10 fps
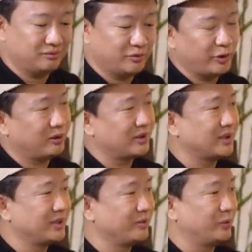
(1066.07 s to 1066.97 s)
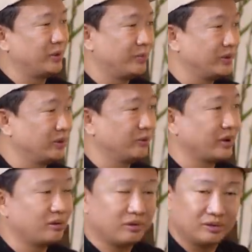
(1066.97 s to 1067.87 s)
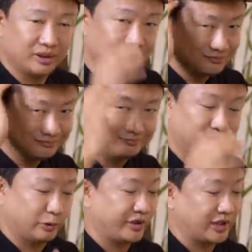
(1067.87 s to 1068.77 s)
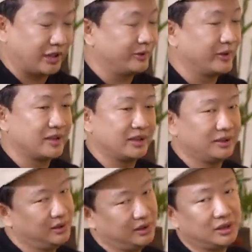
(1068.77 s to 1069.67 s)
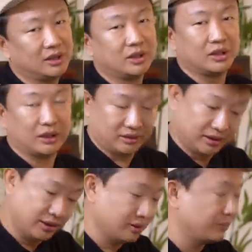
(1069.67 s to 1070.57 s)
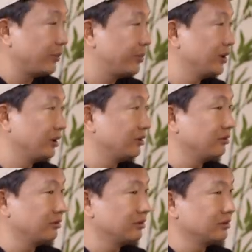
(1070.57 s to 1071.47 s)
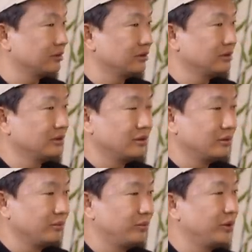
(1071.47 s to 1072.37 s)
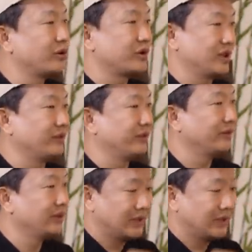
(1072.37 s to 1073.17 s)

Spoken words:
we are all sensible people. We are all, you know, most common as any, I think, people, you know, be yourself.